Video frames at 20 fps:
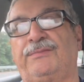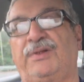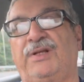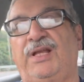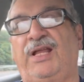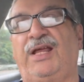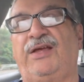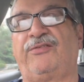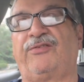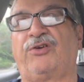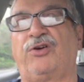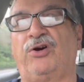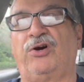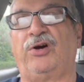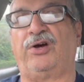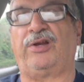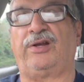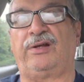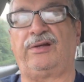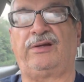
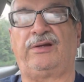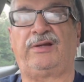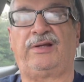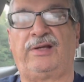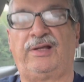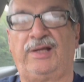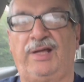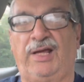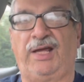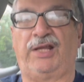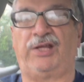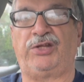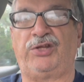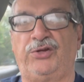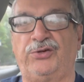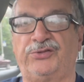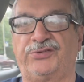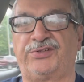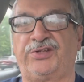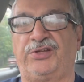LiveGood and
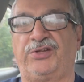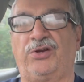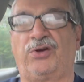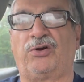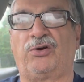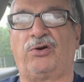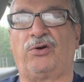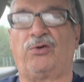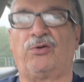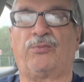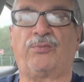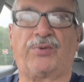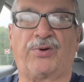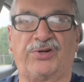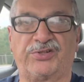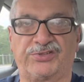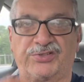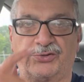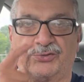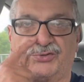using your own
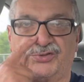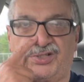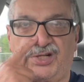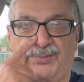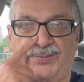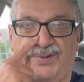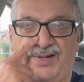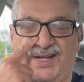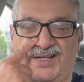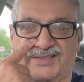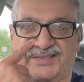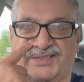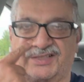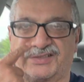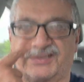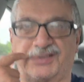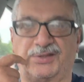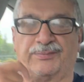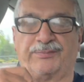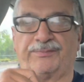personal GPS
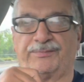system.